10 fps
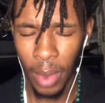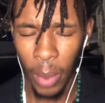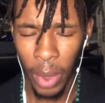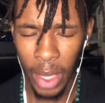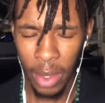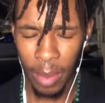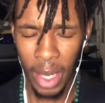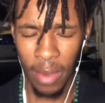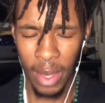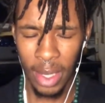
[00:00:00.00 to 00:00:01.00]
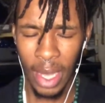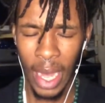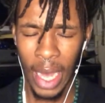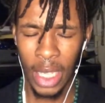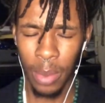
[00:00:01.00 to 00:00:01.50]
We need to manifest the
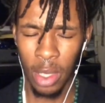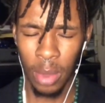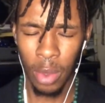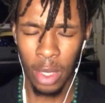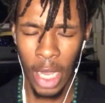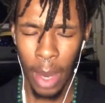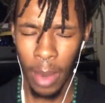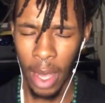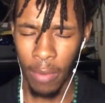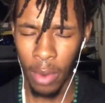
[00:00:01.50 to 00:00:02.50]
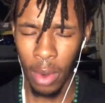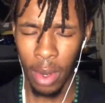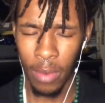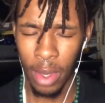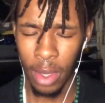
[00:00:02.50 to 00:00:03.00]
highest possible timeline for all
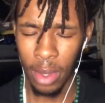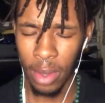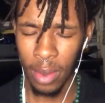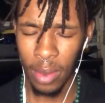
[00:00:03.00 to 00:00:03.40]
of us.